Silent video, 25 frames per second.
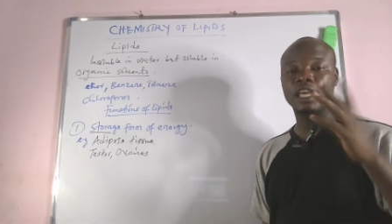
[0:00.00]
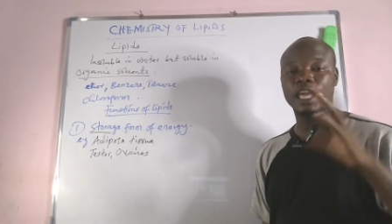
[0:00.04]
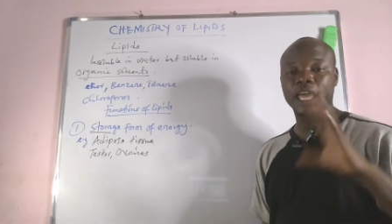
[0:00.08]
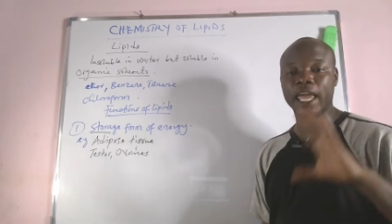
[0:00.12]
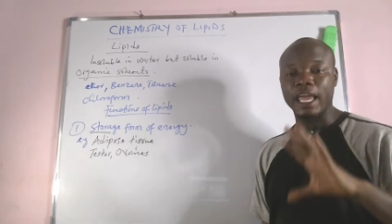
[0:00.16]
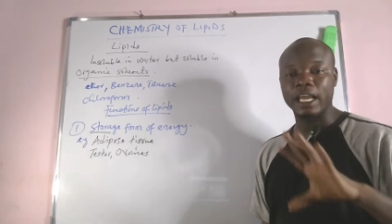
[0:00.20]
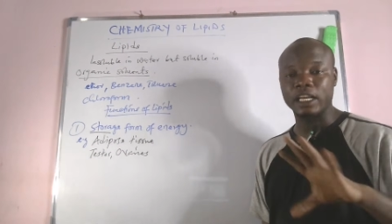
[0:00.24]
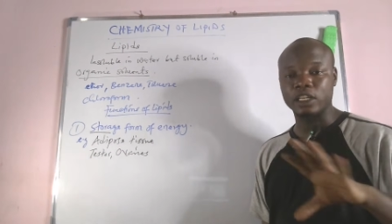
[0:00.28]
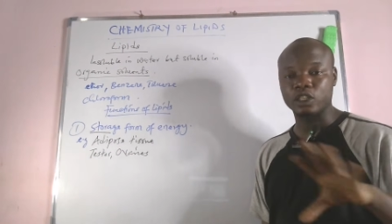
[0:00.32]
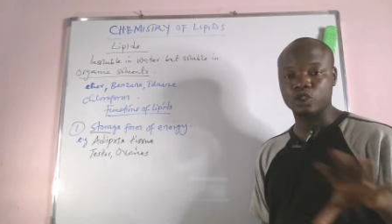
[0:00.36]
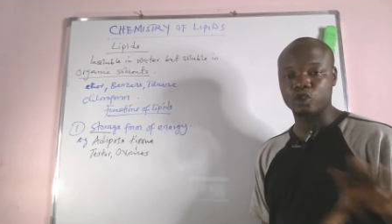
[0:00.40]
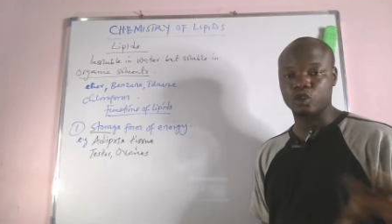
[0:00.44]

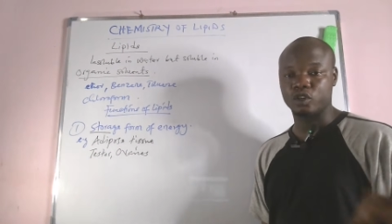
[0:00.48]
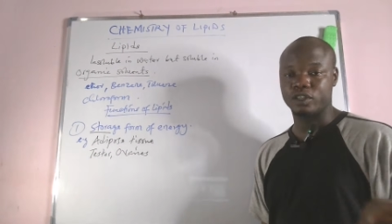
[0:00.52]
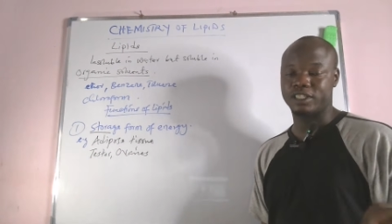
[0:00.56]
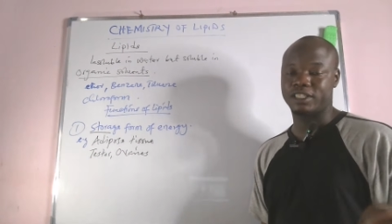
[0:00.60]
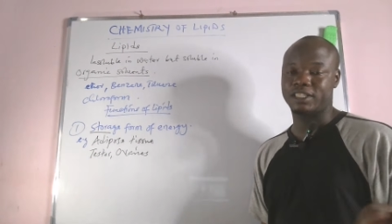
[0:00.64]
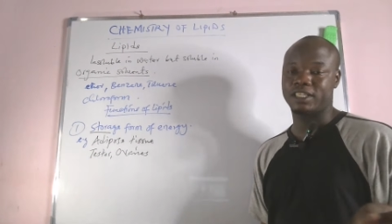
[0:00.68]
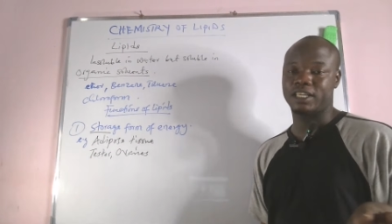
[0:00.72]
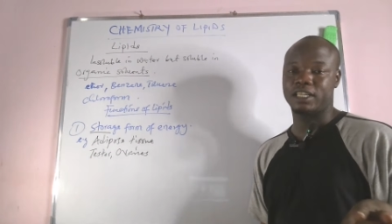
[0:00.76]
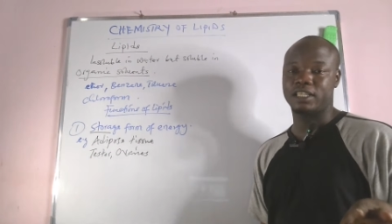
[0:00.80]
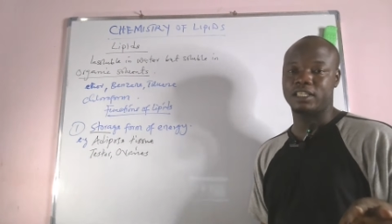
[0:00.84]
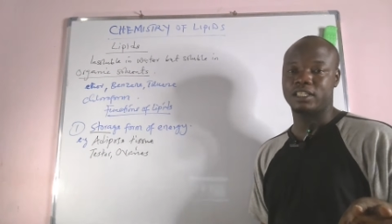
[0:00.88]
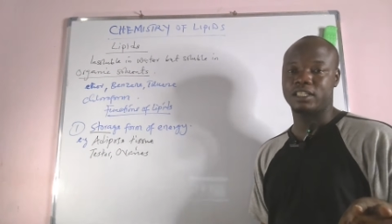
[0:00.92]

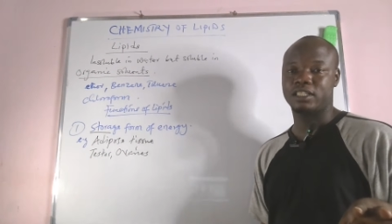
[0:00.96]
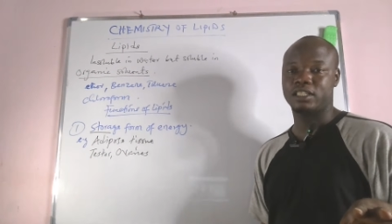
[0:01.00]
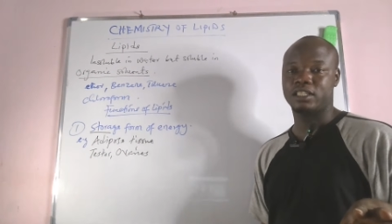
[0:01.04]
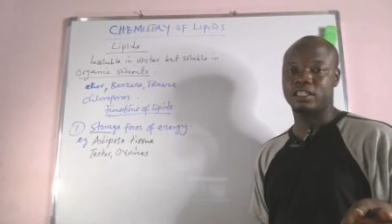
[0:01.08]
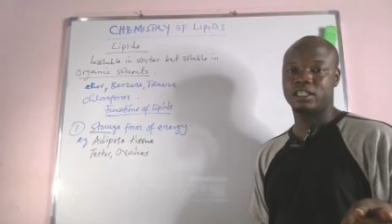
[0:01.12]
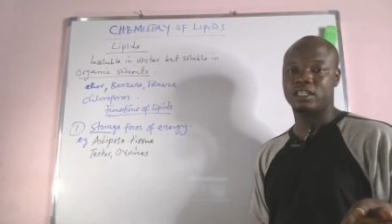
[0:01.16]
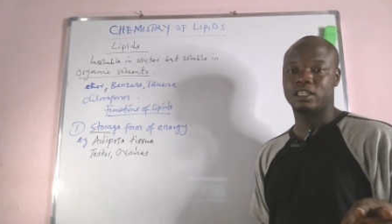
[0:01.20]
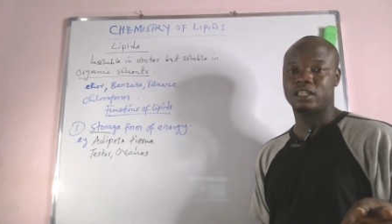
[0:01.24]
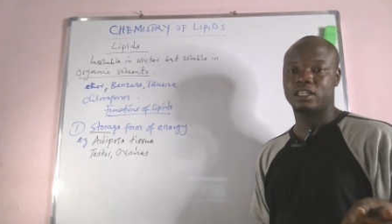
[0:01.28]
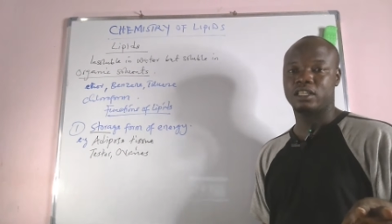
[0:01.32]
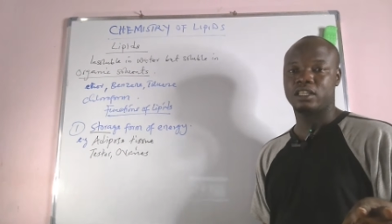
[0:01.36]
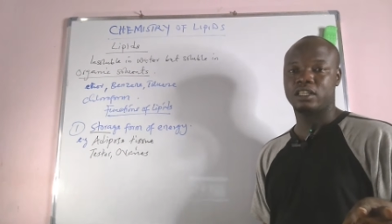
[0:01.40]
exhausted.
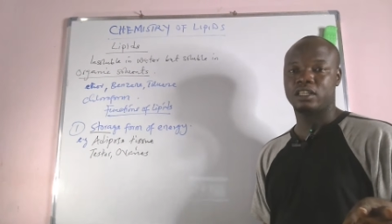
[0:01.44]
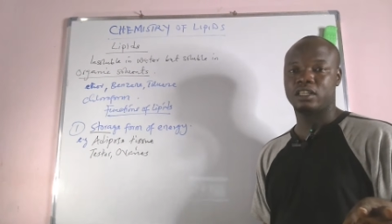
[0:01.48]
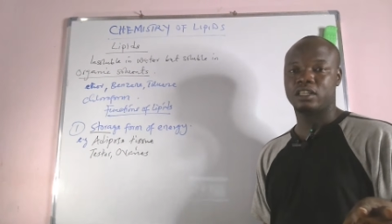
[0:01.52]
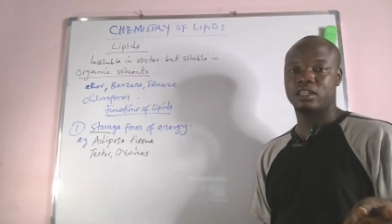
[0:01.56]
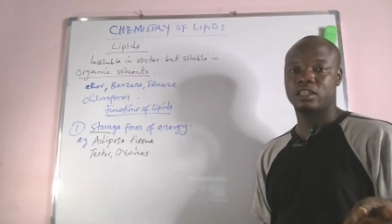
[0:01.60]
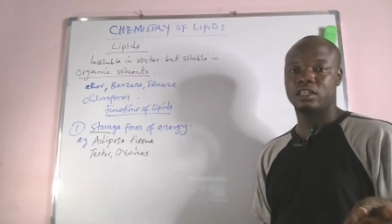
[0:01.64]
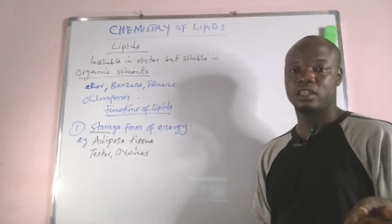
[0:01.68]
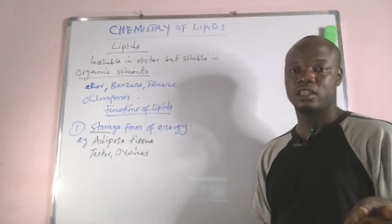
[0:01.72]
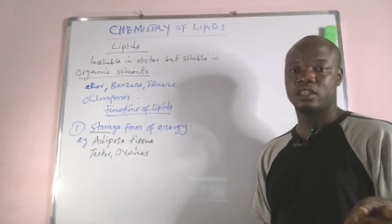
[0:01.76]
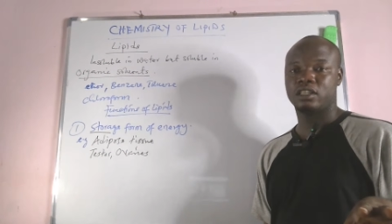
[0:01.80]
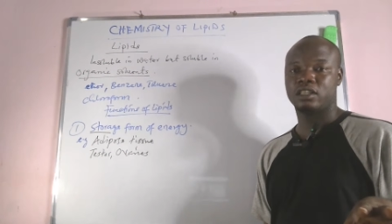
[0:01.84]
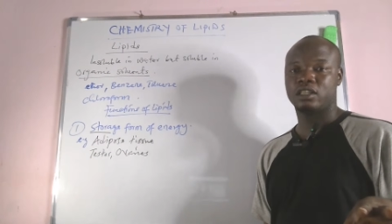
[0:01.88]

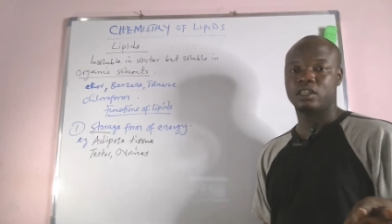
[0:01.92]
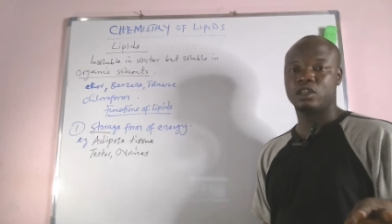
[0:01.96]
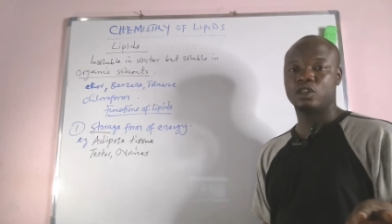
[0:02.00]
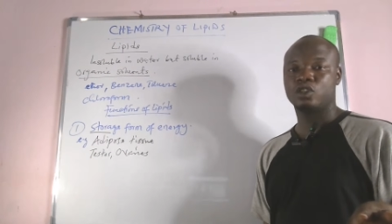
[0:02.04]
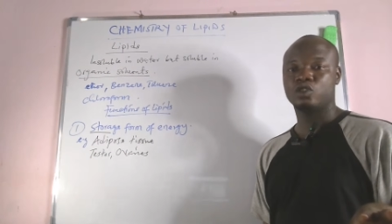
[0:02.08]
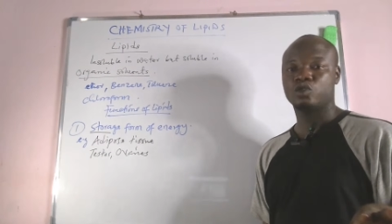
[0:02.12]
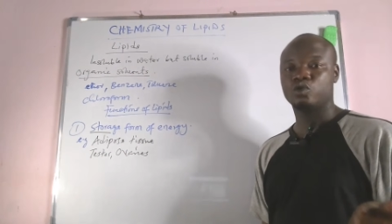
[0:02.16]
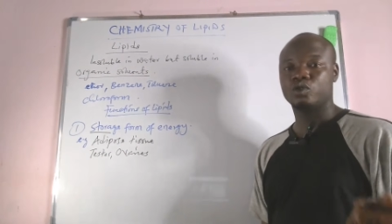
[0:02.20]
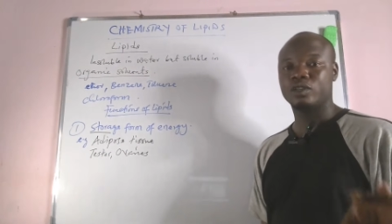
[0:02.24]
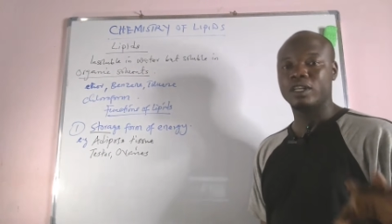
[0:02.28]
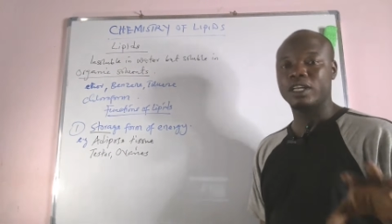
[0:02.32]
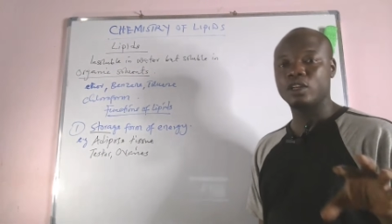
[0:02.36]

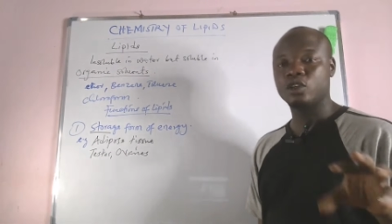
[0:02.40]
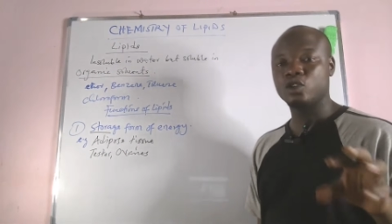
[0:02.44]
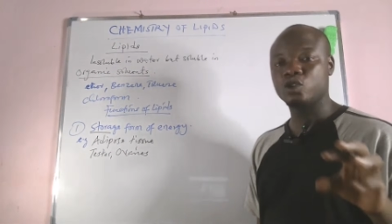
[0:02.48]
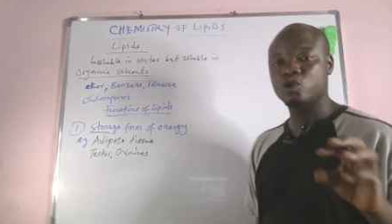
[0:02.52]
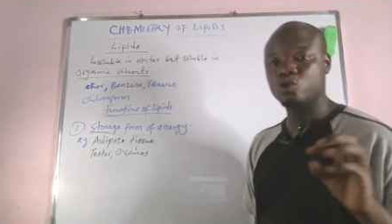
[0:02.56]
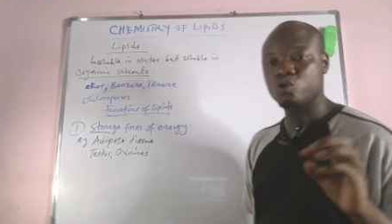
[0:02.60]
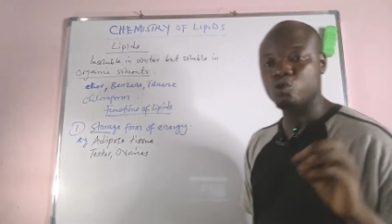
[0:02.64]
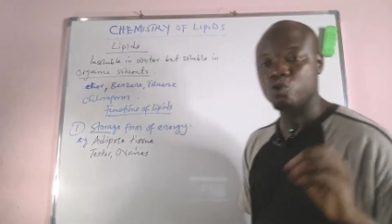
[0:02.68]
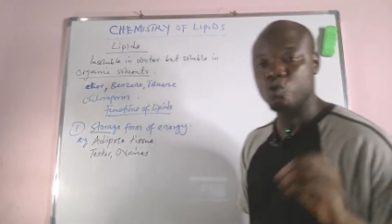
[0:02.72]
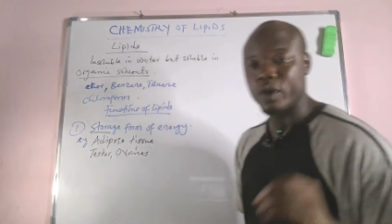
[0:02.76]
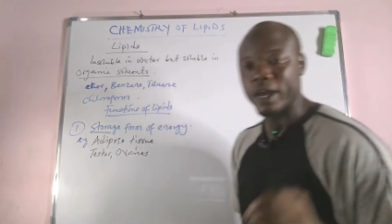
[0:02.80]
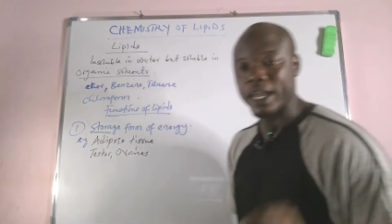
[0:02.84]
So that is
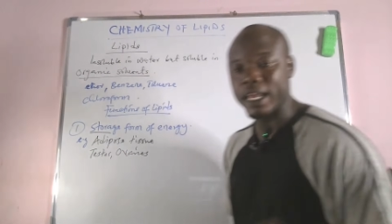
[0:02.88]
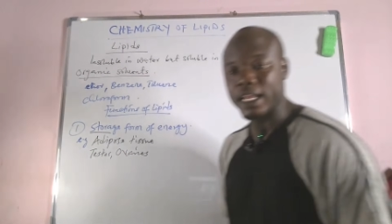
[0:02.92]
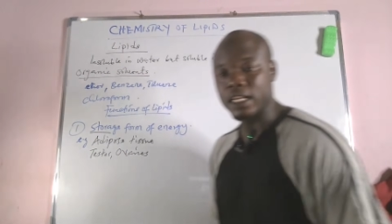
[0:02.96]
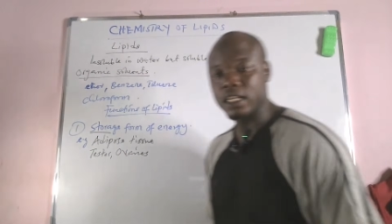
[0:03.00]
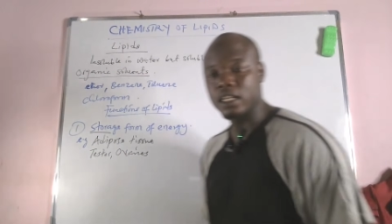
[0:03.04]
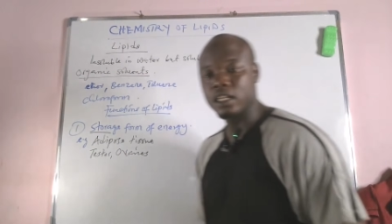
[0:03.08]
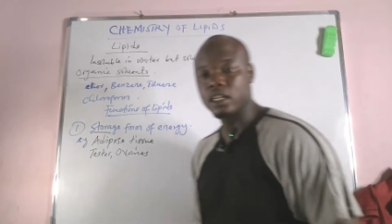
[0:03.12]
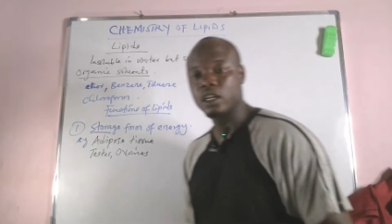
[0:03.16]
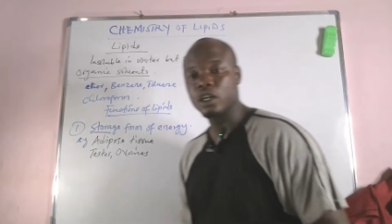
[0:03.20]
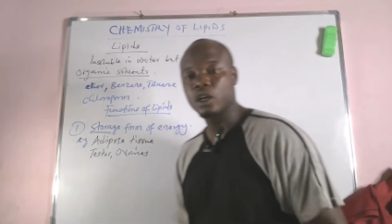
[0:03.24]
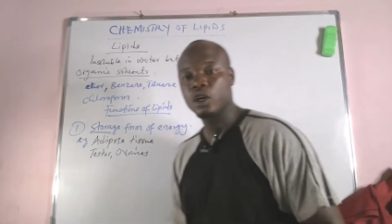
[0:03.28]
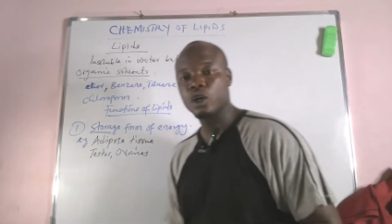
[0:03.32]

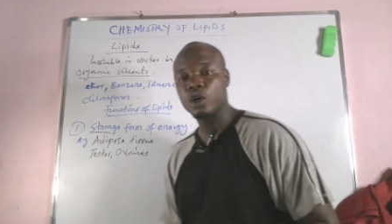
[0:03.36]
when